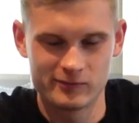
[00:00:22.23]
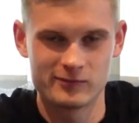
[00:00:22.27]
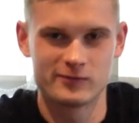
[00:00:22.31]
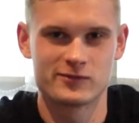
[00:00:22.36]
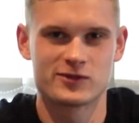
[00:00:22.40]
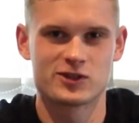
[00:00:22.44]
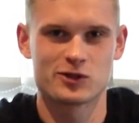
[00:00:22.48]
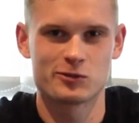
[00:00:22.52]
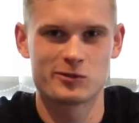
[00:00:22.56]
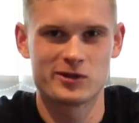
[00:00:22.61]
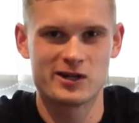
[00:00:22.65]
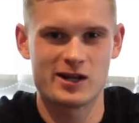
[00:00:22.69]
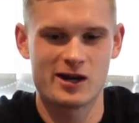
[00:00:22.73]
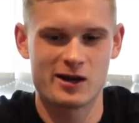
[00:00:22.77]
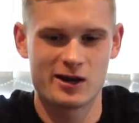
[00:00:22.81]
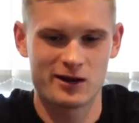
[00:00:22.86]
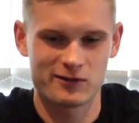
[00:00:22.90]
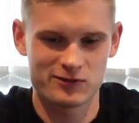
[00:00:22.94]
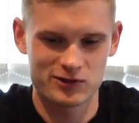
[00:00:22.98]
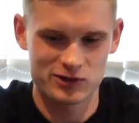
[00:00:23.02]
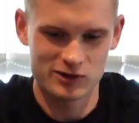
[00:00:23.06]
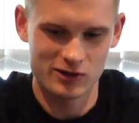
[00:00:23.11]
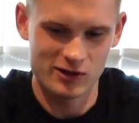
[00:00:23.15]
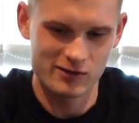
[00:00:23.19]
So we now have
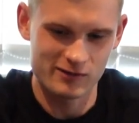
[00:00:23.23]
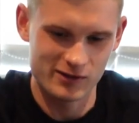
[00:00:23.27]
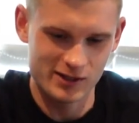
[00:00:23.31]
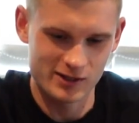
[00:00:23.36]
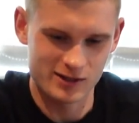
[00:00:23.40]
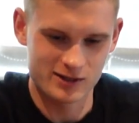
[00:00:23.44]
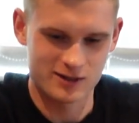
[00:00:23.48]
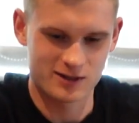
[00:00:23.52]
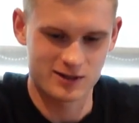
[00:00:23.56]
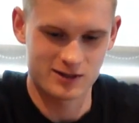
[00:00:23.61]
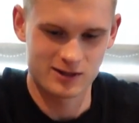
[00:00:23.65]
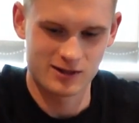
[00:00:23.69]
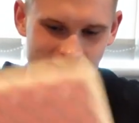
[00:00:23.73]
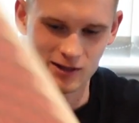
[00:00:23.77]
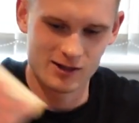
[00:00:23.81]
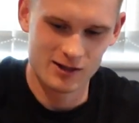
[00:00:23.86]
Cyvex.